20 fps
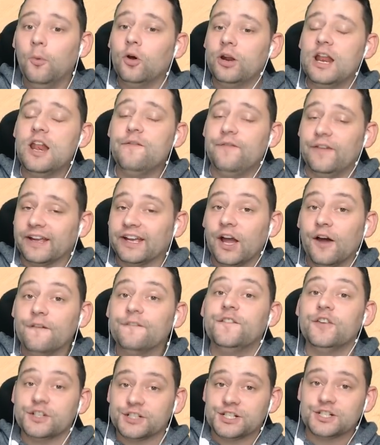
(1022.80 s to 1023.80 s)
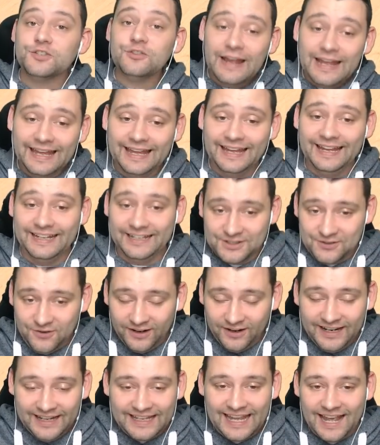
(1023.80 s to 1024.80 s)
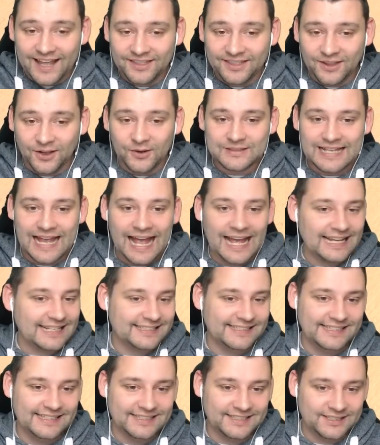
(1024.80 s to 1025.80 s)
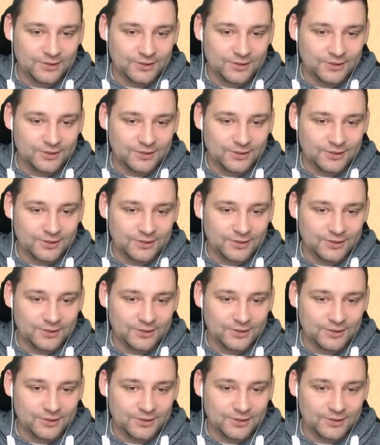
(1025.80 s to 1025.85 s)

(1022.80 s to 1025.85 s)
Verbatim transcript: more than anything, frustrating trying to get those axes